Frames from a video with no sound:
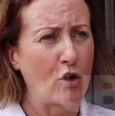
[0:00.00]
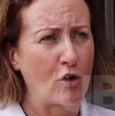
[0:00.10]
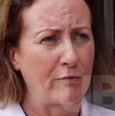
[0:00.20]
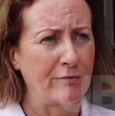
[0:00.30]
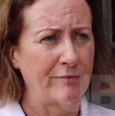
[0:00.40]

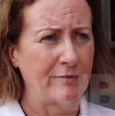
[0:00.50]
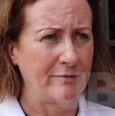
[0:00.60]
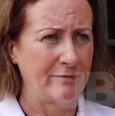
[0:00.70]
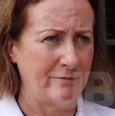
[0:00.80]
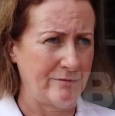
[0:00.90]
of
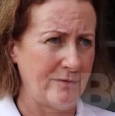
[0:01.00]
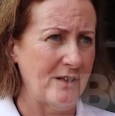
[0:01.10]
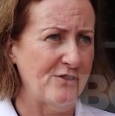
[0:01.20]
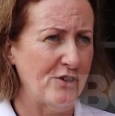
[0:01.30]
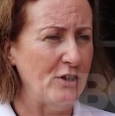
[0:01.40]

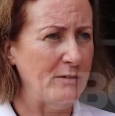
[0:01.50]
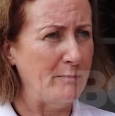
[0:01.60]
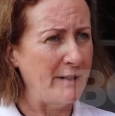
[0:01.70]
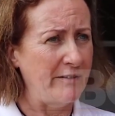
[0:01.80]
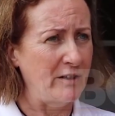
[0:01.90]
a
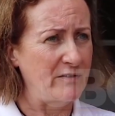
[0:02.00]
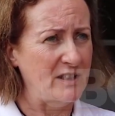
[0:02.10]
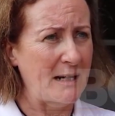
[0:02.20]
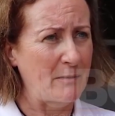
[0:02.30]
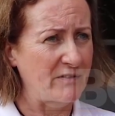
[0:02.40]
certain period of
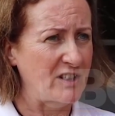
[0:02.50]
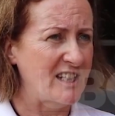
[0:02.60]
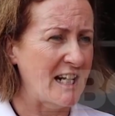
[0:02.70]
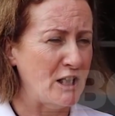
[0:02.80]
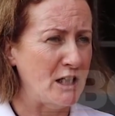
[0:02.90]
time, after
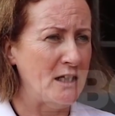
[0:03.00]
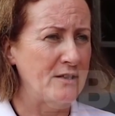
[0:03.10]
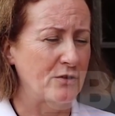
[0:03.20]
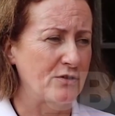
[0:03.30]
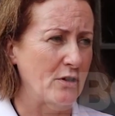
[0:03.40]
10
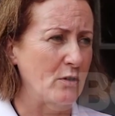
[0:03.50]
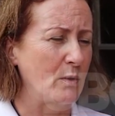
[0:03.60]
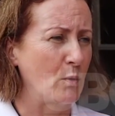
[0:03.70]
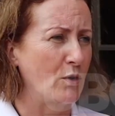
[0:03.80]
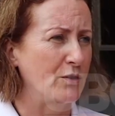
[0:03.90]
years or so,
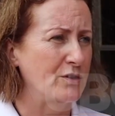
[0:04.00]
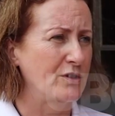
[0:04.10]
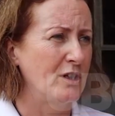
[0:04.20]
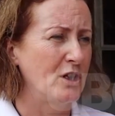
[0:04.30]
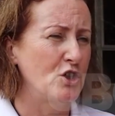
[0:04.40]
we
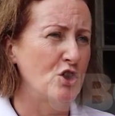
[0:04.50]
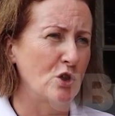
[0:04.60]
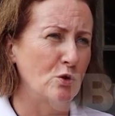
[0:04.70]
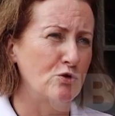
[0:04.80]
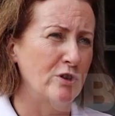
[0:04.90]
want
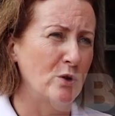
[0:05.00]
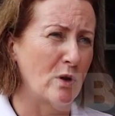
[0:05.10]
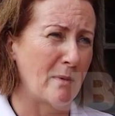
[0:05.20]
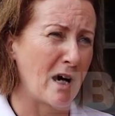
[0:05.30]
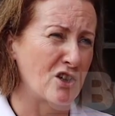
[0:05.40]
children who
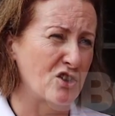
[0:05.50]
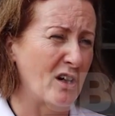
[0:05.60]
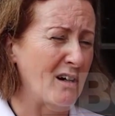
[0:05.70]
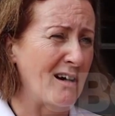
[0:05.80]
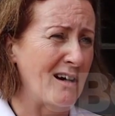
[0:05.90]
are
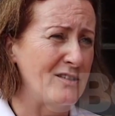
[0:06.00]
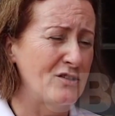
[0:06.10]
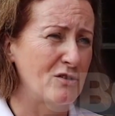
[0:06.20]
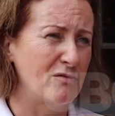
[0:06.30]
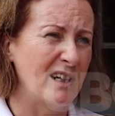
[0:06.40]

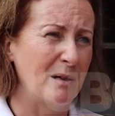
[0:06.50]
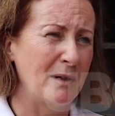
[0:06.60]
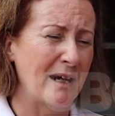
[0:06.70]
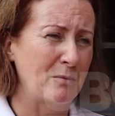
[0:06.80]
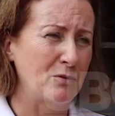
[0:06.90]
marginalised to really
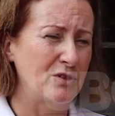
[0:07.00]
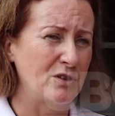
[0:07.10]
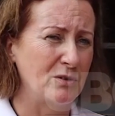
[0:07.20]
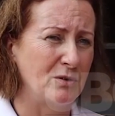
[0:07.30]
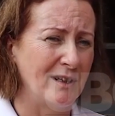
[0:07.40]
be able
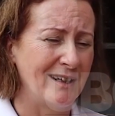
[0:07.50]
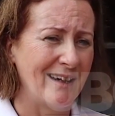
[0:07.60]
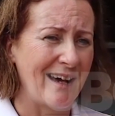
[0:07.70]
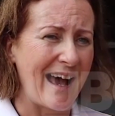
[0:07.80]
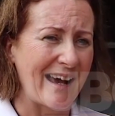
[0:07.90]
to
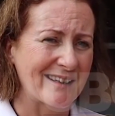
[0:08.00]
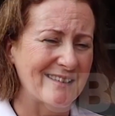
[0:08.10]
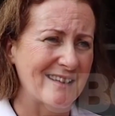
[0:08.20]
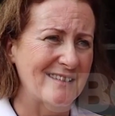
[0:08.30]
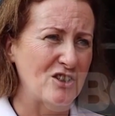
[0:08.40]

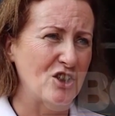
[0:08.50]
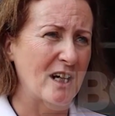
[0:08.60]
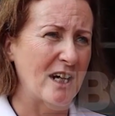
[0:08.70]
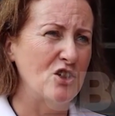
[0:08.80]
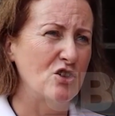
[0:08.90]
access
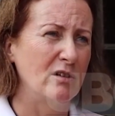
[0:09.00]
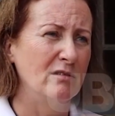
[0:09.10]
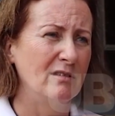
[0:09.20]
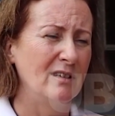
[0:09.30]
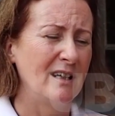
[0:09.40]

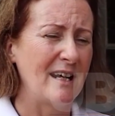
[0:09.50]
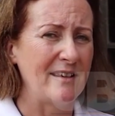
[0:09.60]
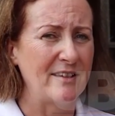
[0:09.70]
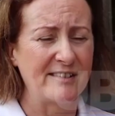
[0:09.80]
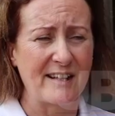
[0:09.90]
education
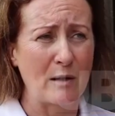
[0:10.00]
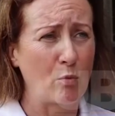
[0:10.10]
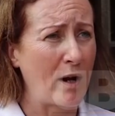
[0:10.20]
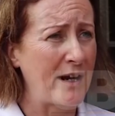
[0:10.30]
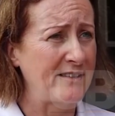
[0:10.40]
in the
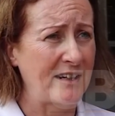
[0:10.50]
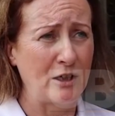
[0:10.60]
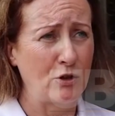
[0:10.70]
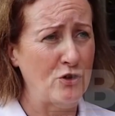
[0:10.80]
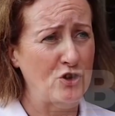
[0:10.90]
same way as
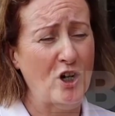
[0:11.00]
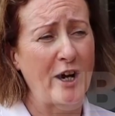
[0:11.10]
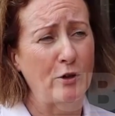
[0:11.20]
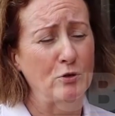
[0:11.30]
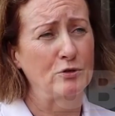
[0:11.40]
any other
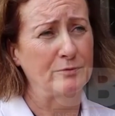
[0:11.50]
child.